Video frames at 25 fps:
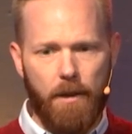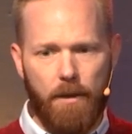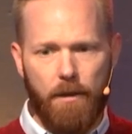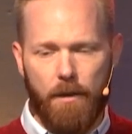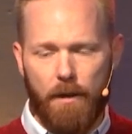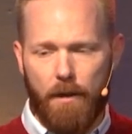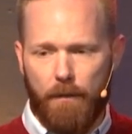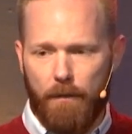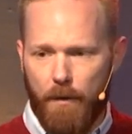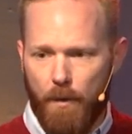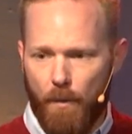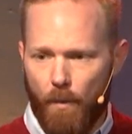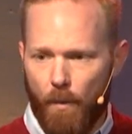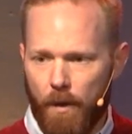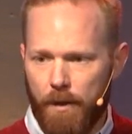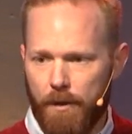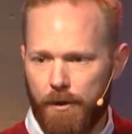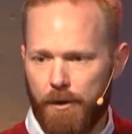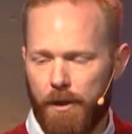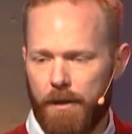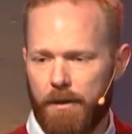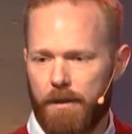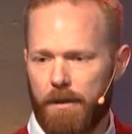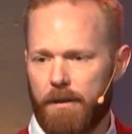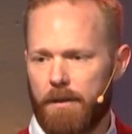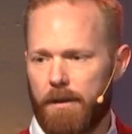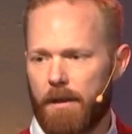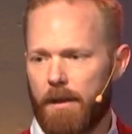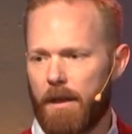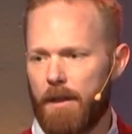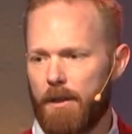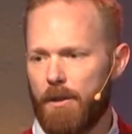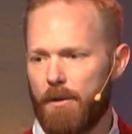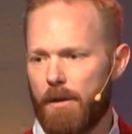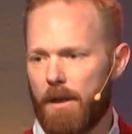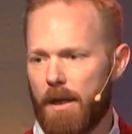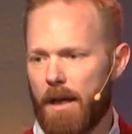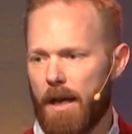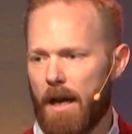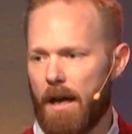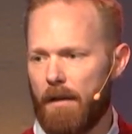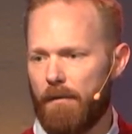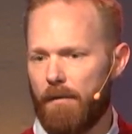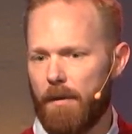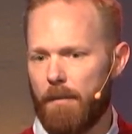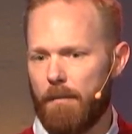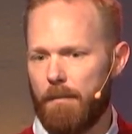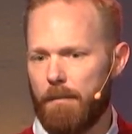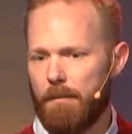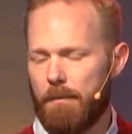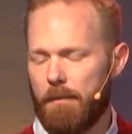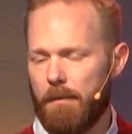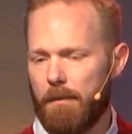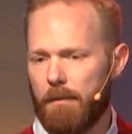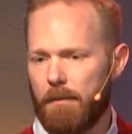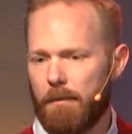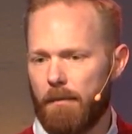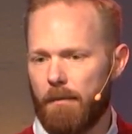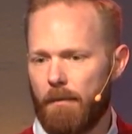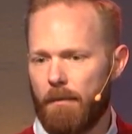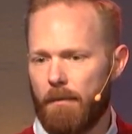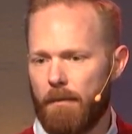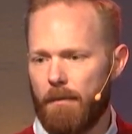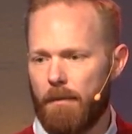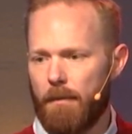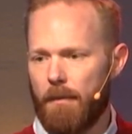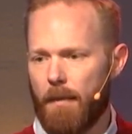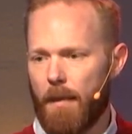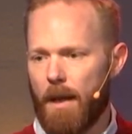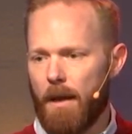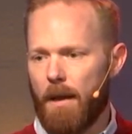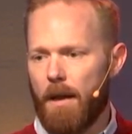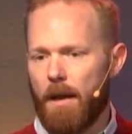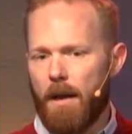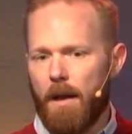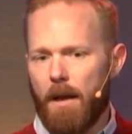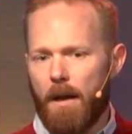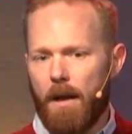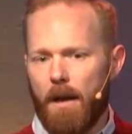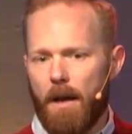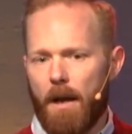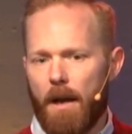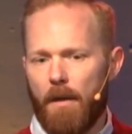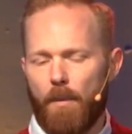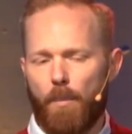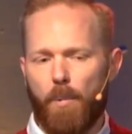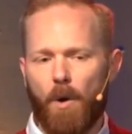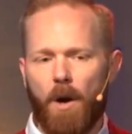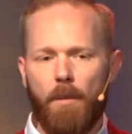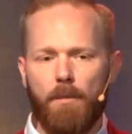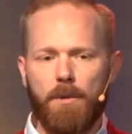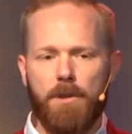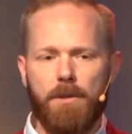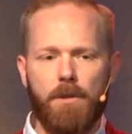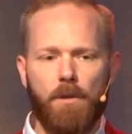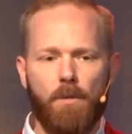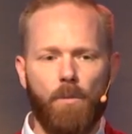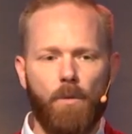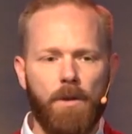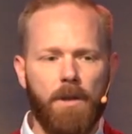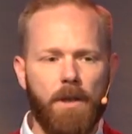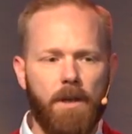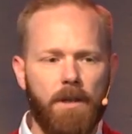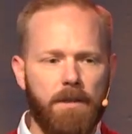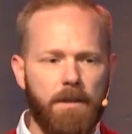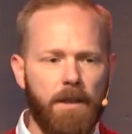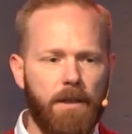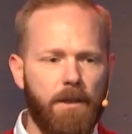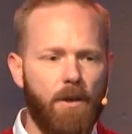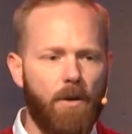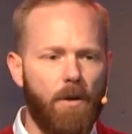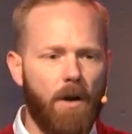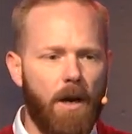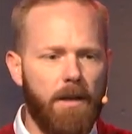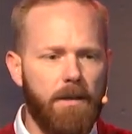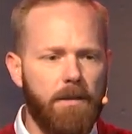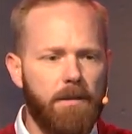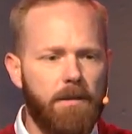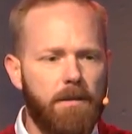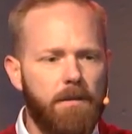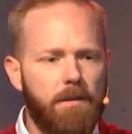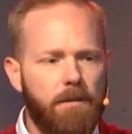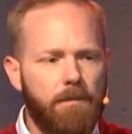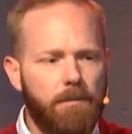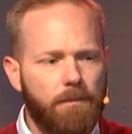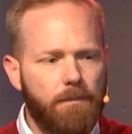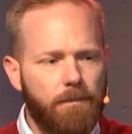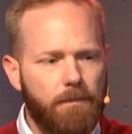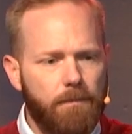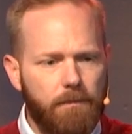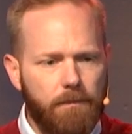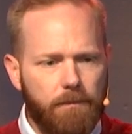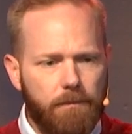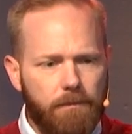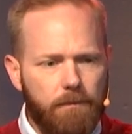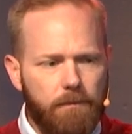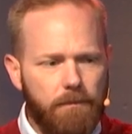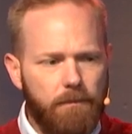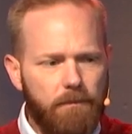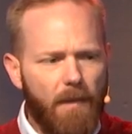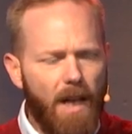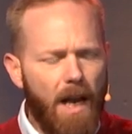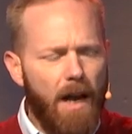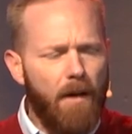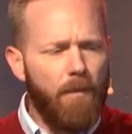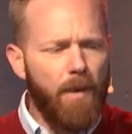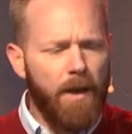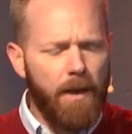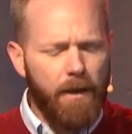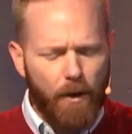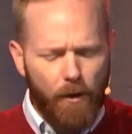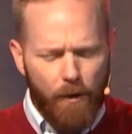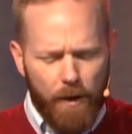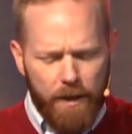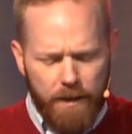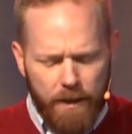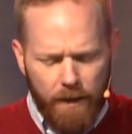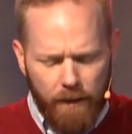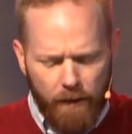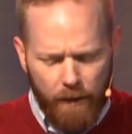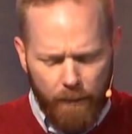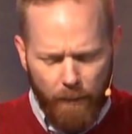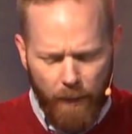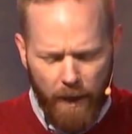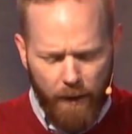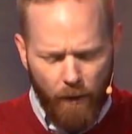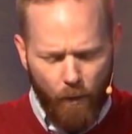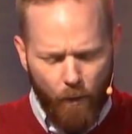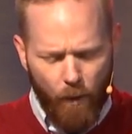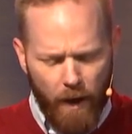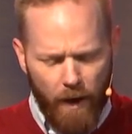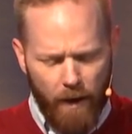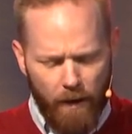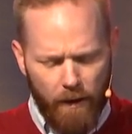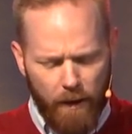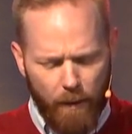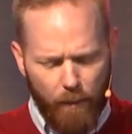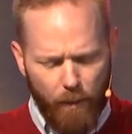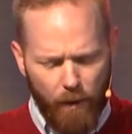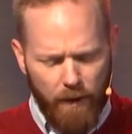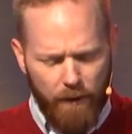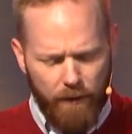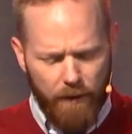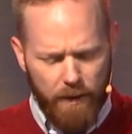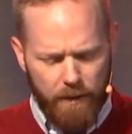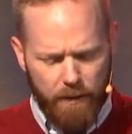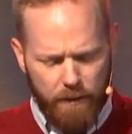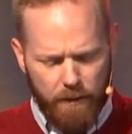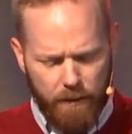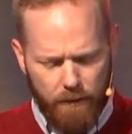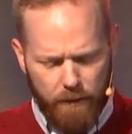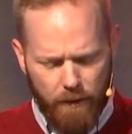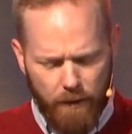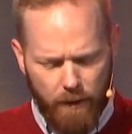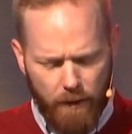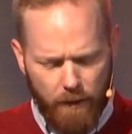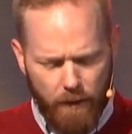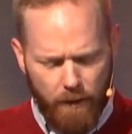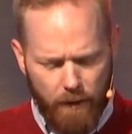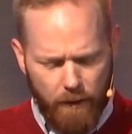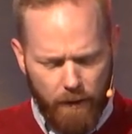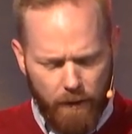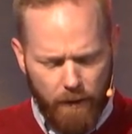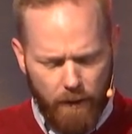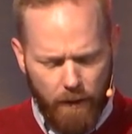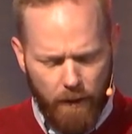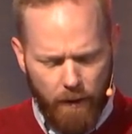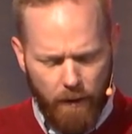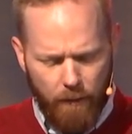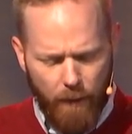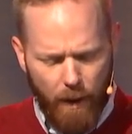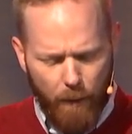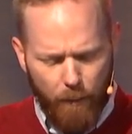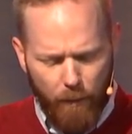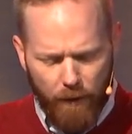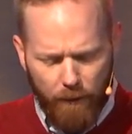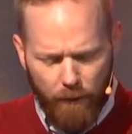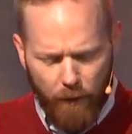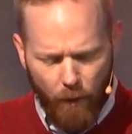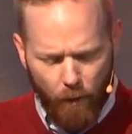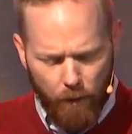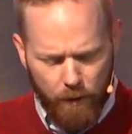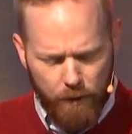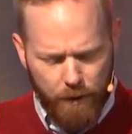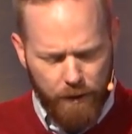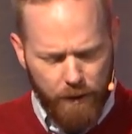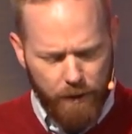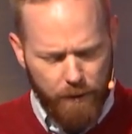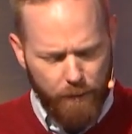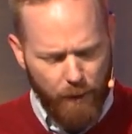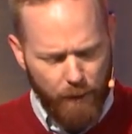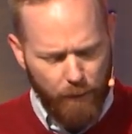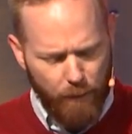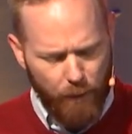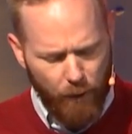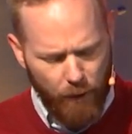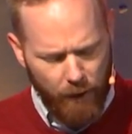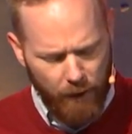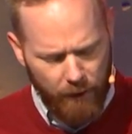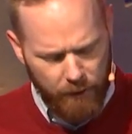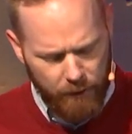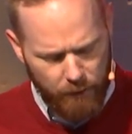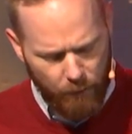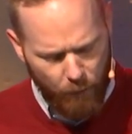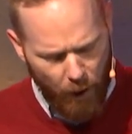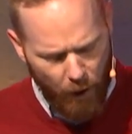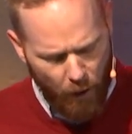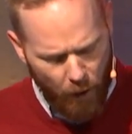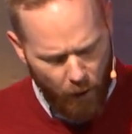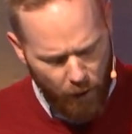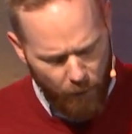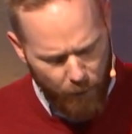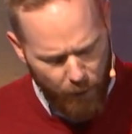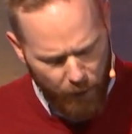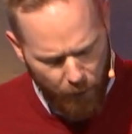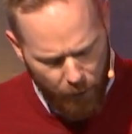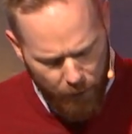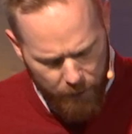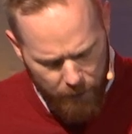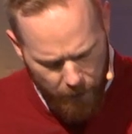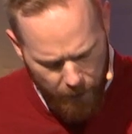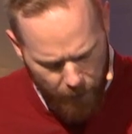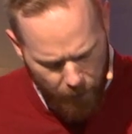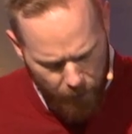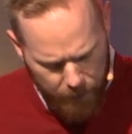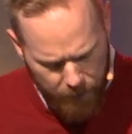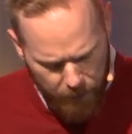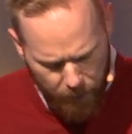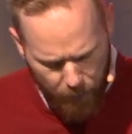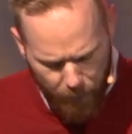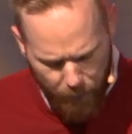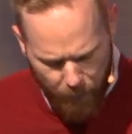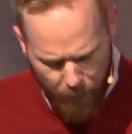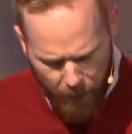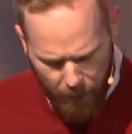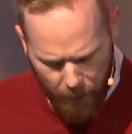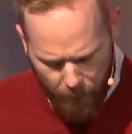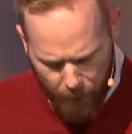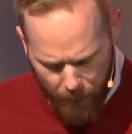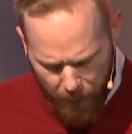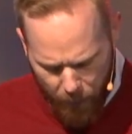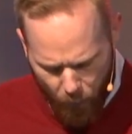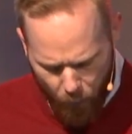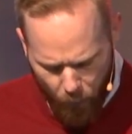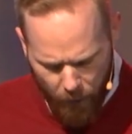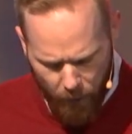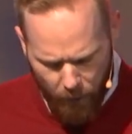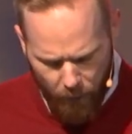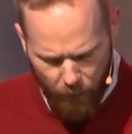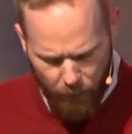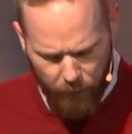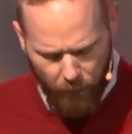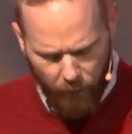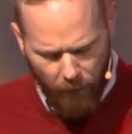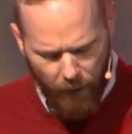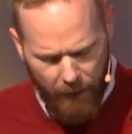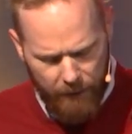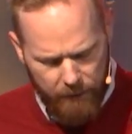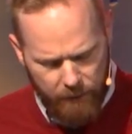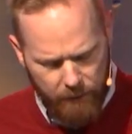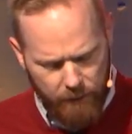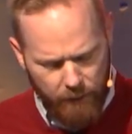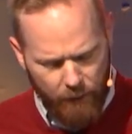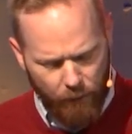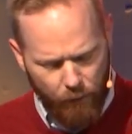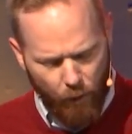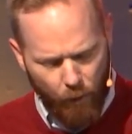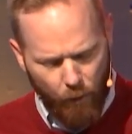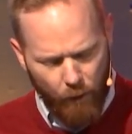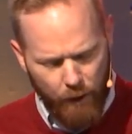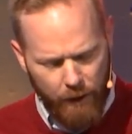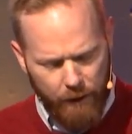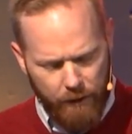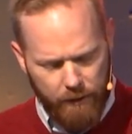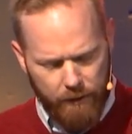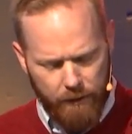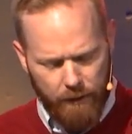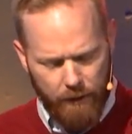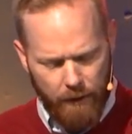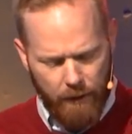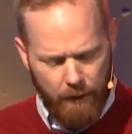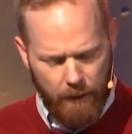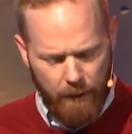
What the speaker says: If you want Jesus today, you can have him. And the promise to the one that is in Christ, I've been increasingly made aware, and I believe the Lord's just been putting this in my heart. I've been increasingly made aware over the last several weeks